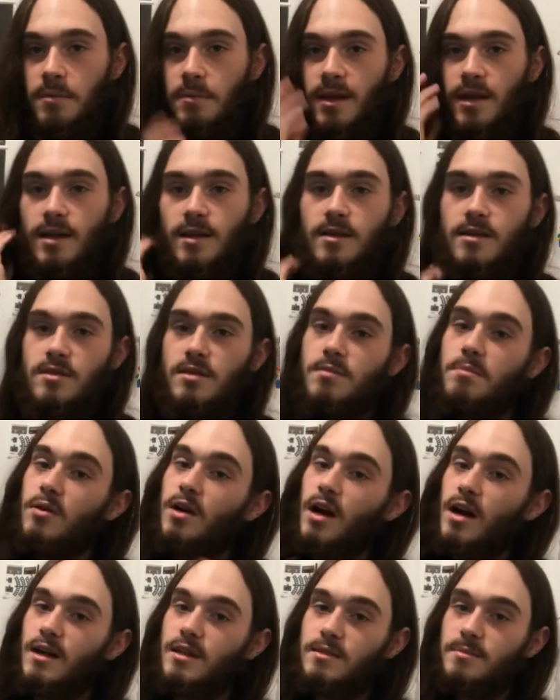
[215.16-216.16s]
making this
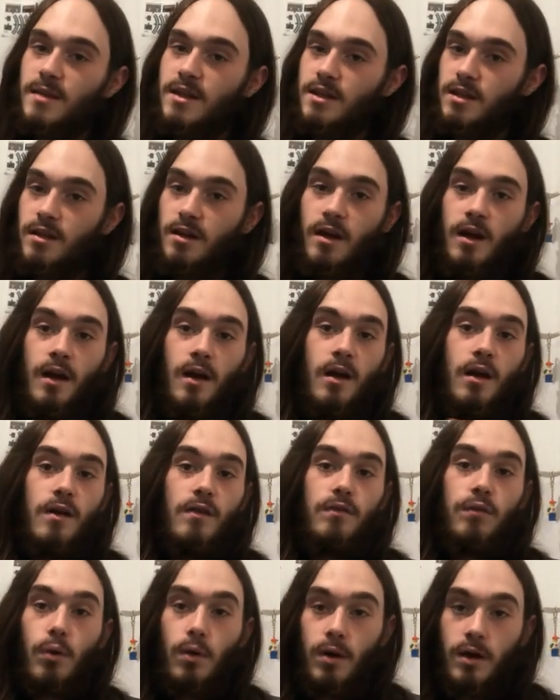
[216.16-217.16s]
approximately
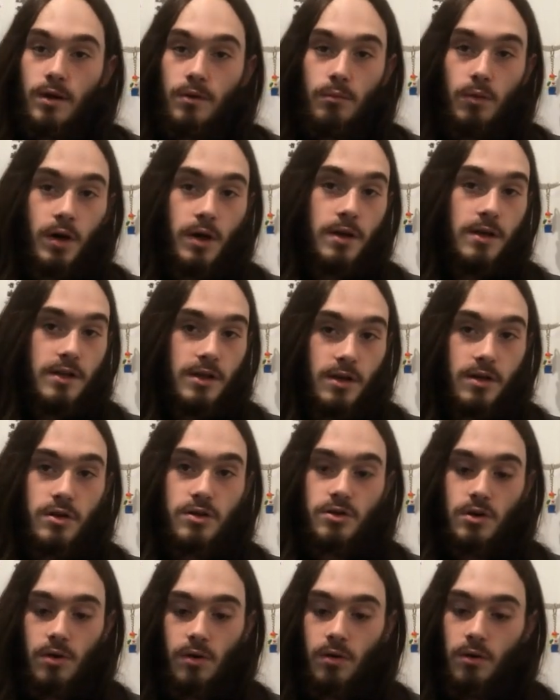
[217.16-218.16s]
41
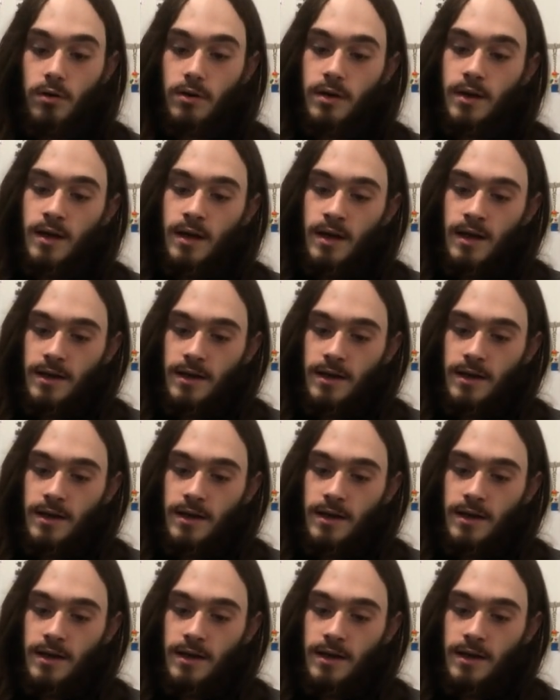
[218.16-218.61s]
years old.